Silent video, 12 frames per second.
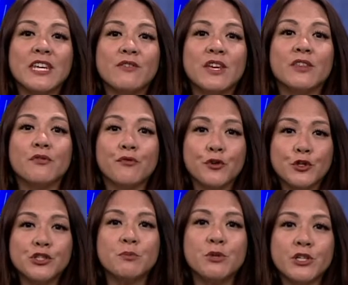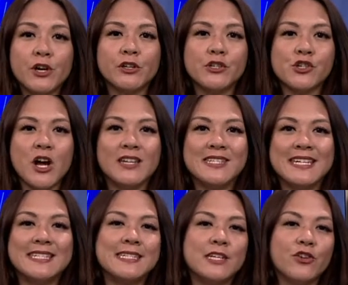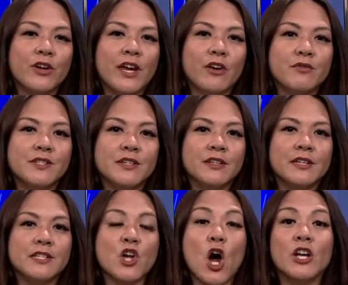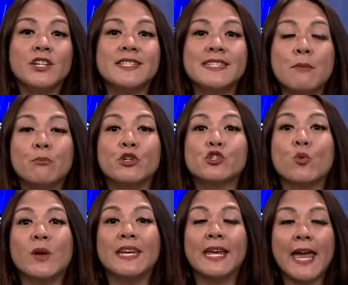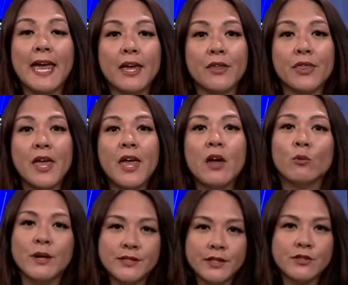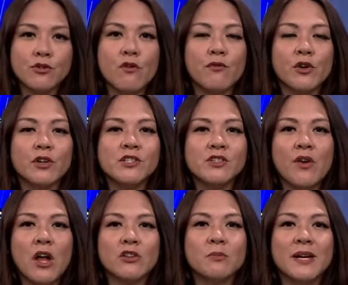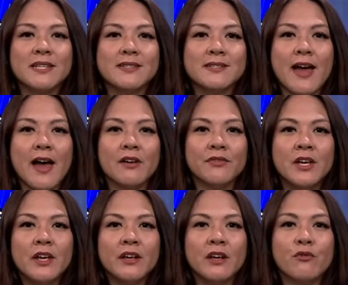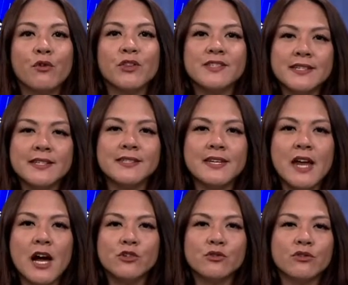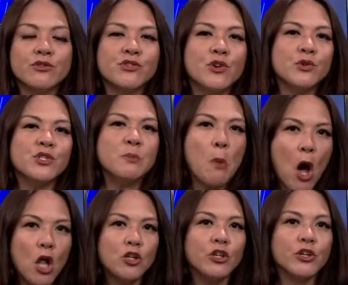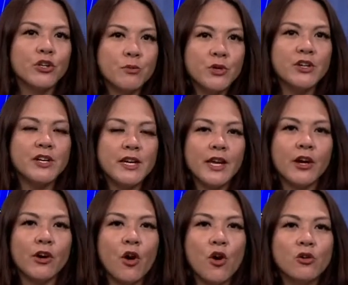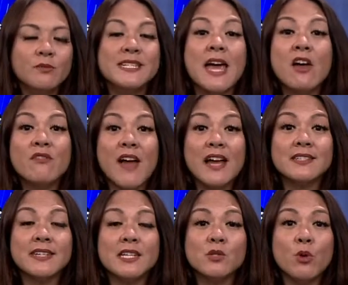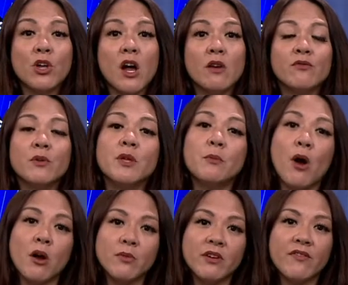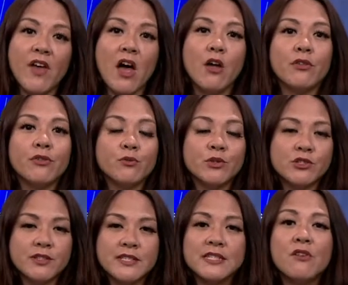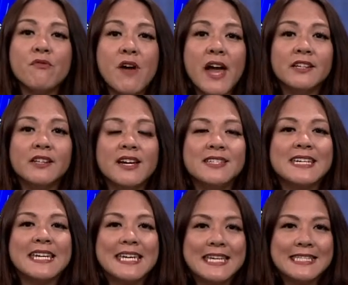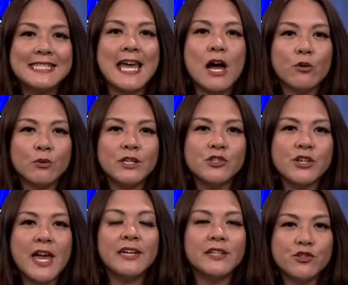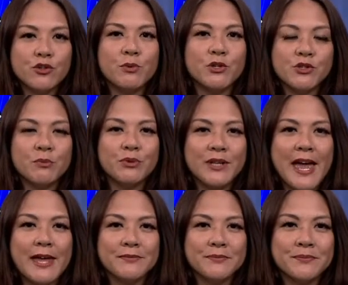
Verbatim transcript: giving the first Moderna shots at senior care facilities on December 28th. Residents go first, followed by staff. Now, for the 1,600 or so smaller community care homes, vaccines will come from the Department of Health, which is still finalizing its outreach and distribution plan.